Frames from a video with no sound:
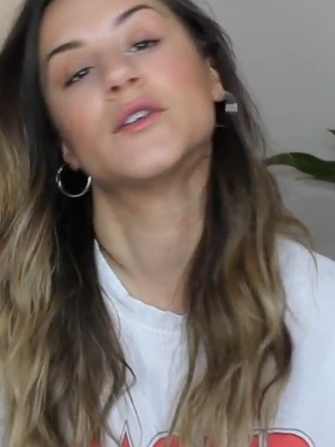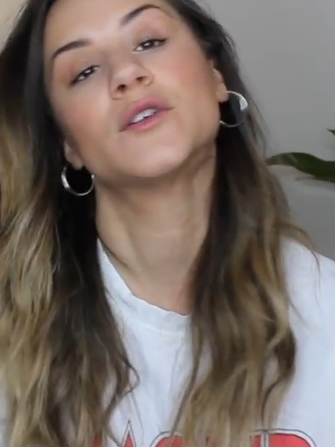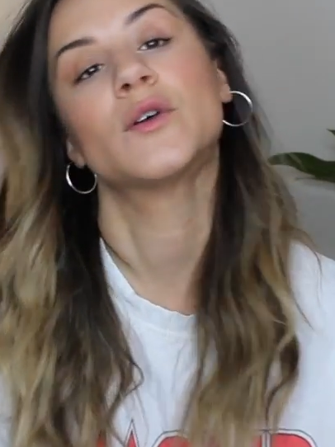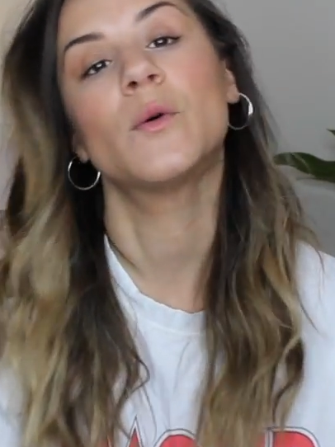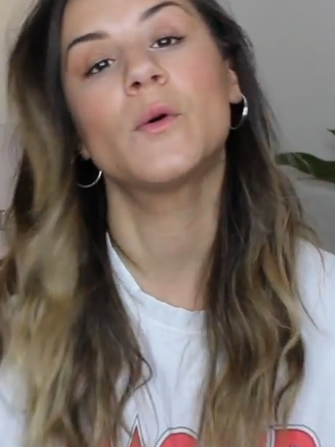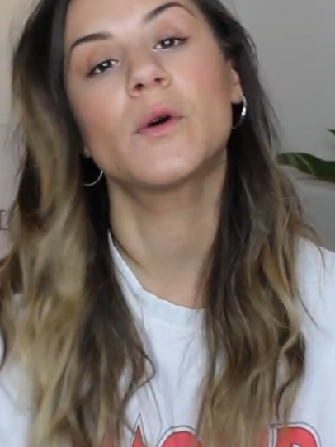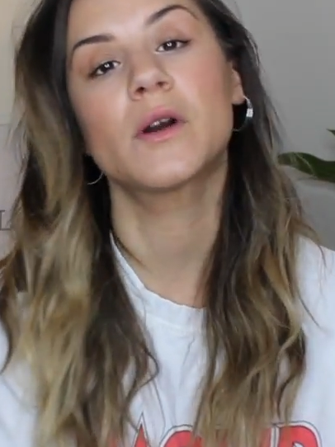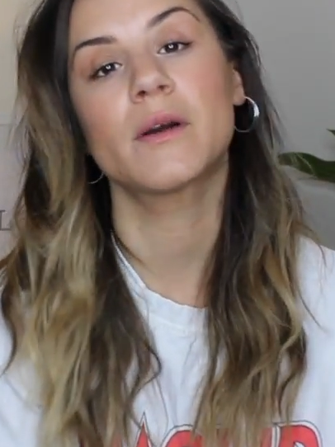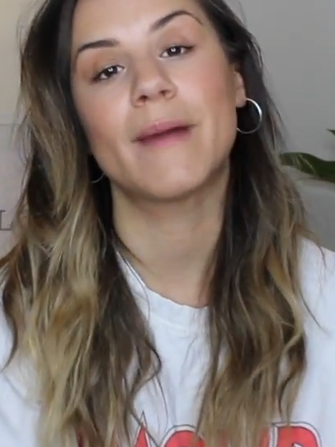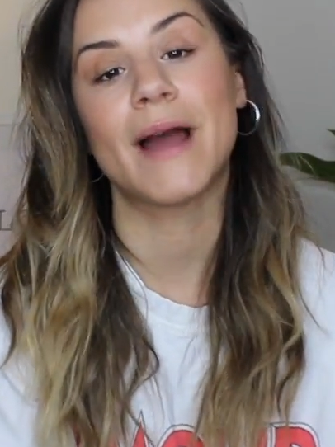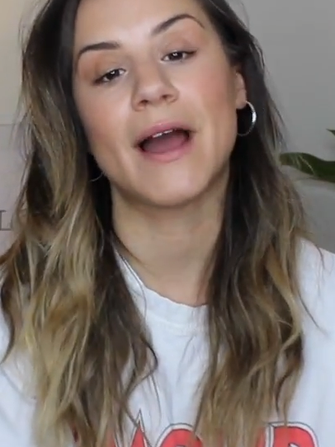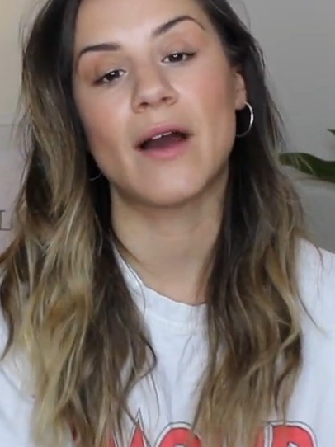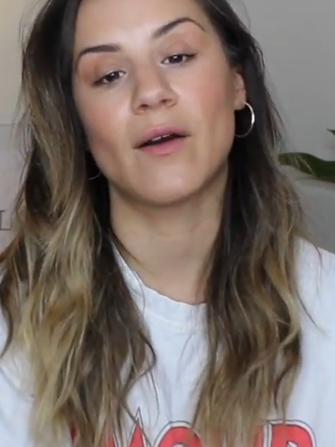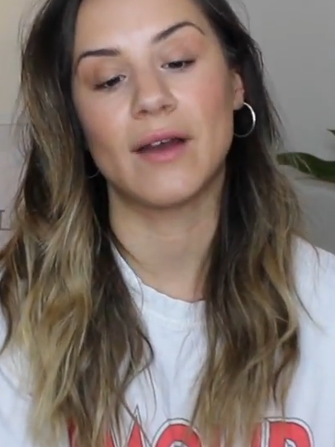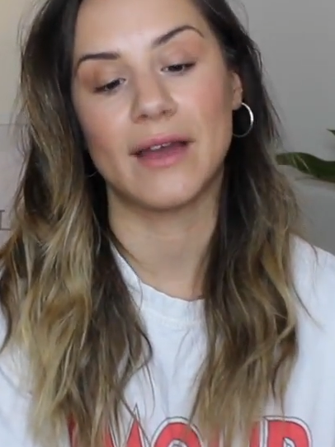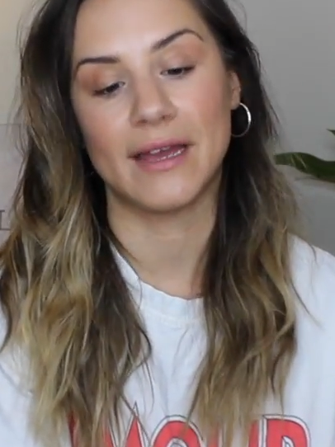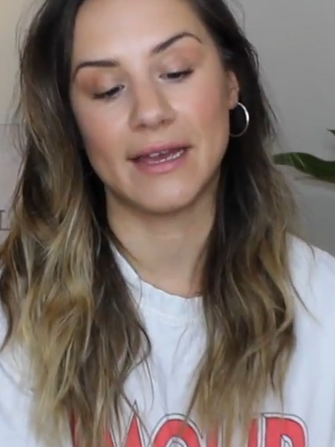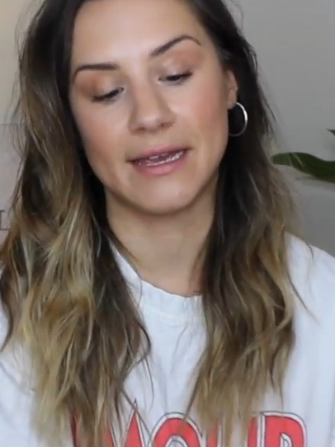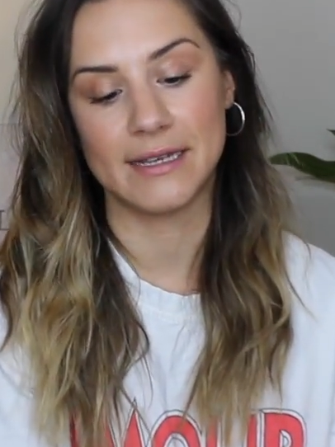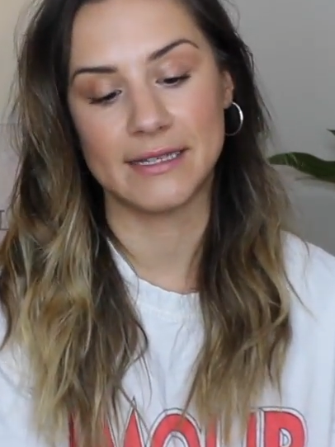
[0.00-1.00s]
talk
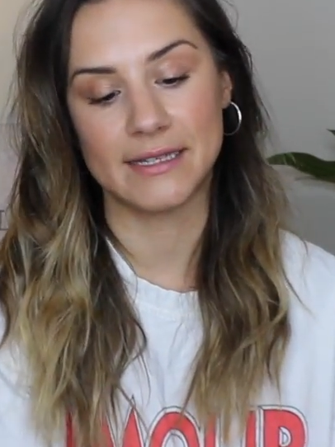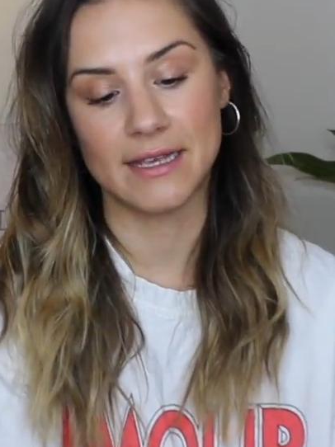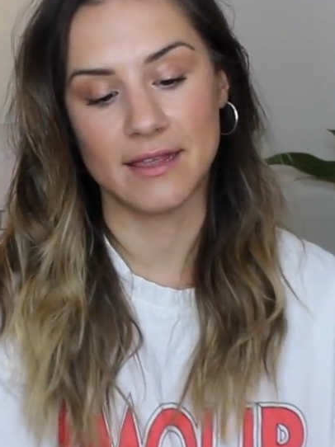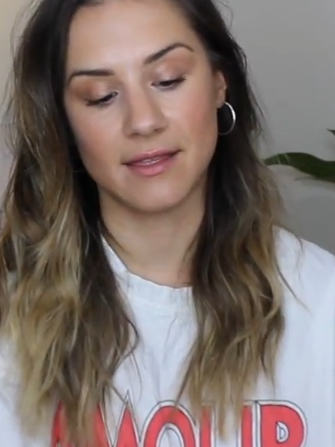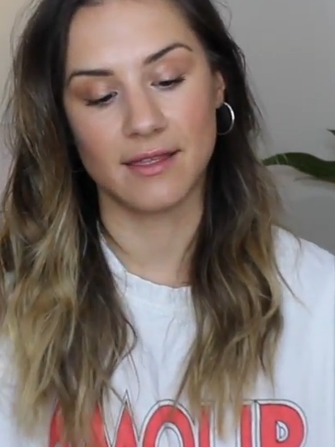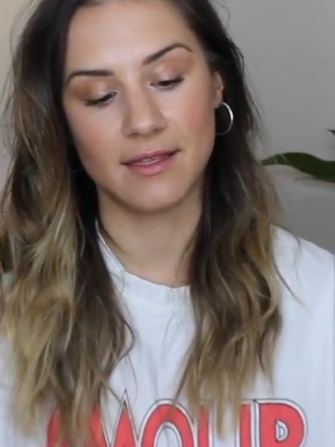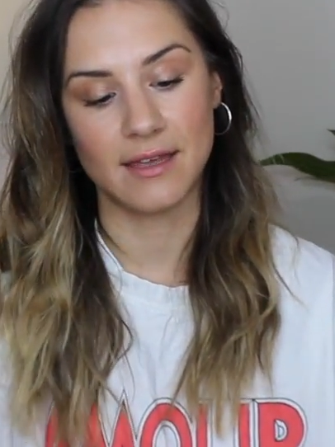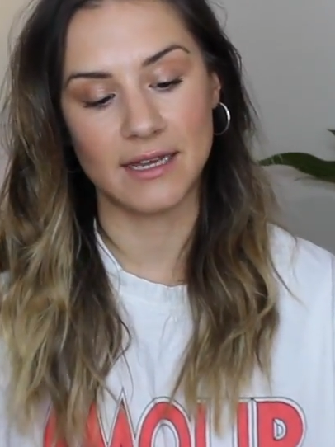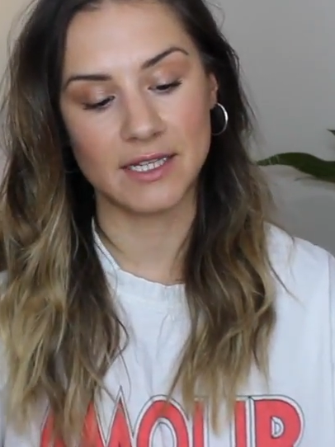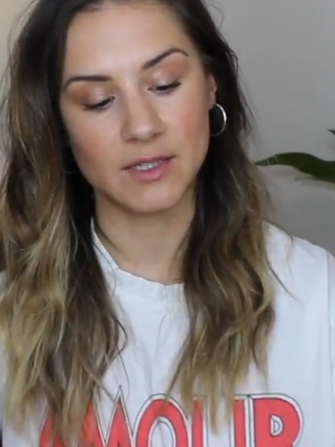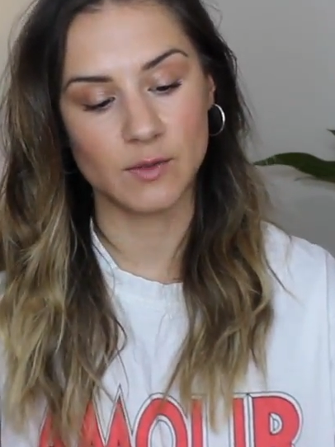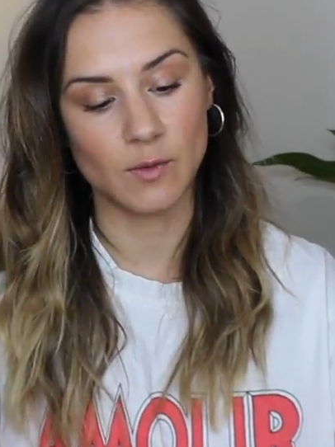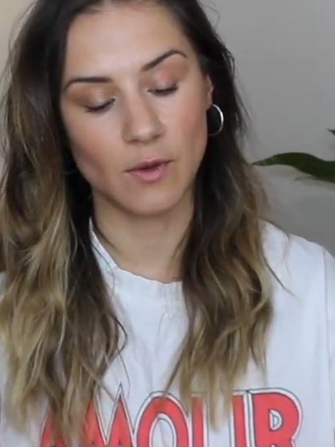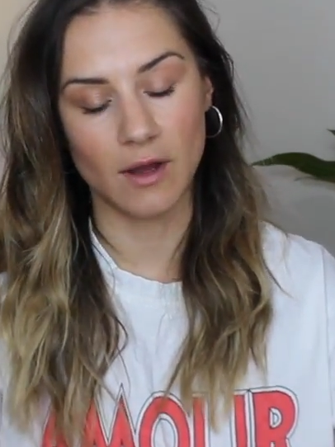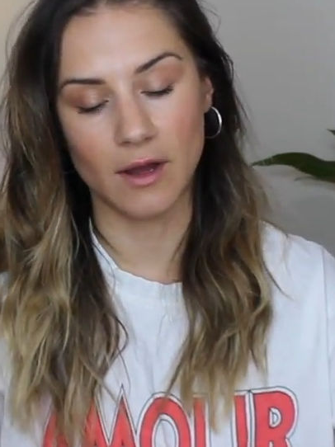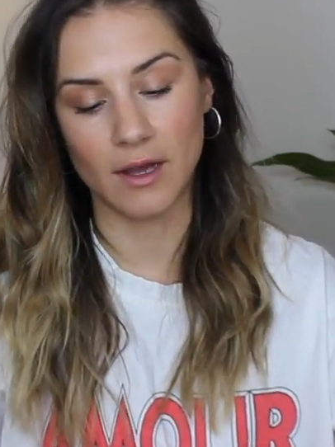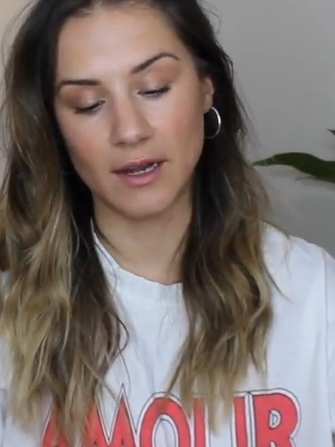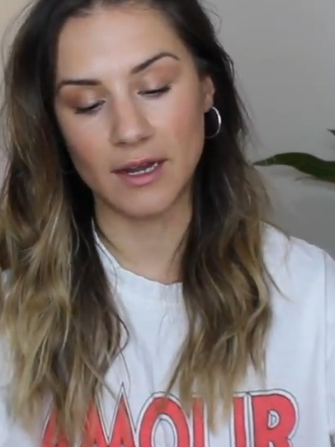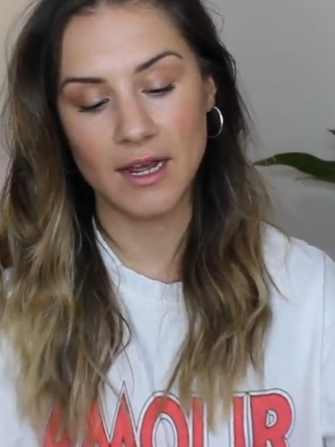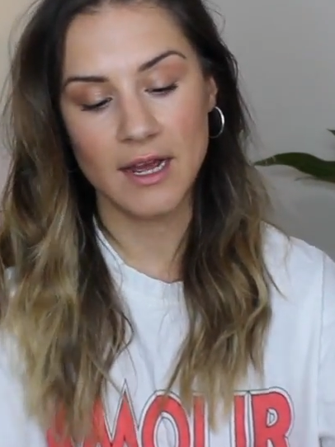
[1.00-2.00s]
about is this
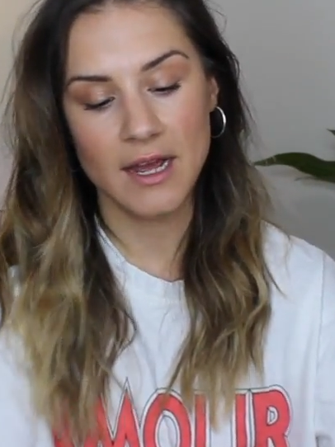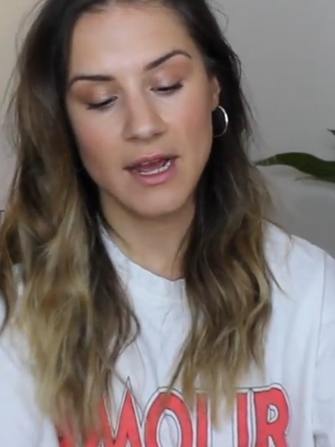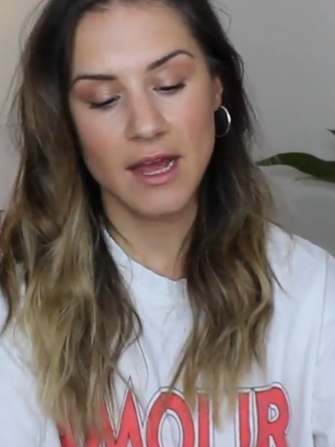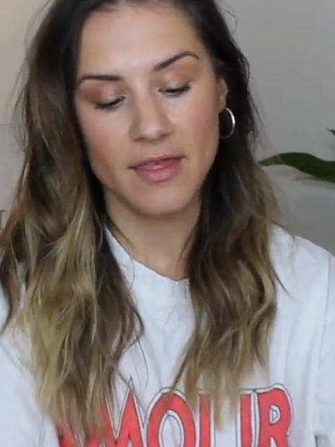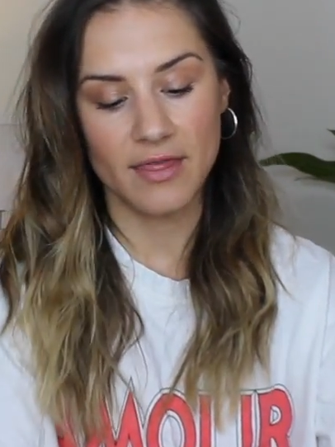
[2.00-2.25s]
one.